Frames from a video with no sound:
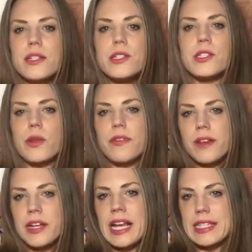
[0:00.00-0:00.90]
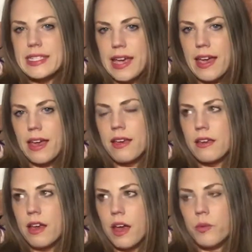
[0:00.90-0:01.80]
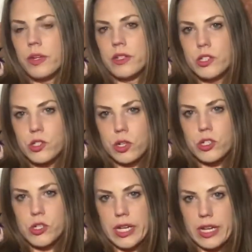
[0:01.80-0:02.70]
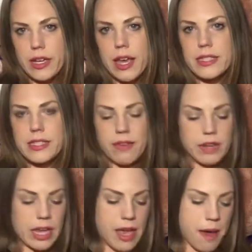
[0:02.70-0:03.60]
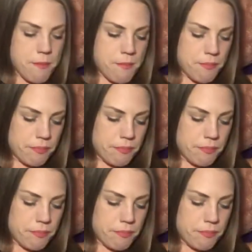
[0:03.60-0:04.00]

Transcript: So the very next day, I went into surgery at 7 a.m.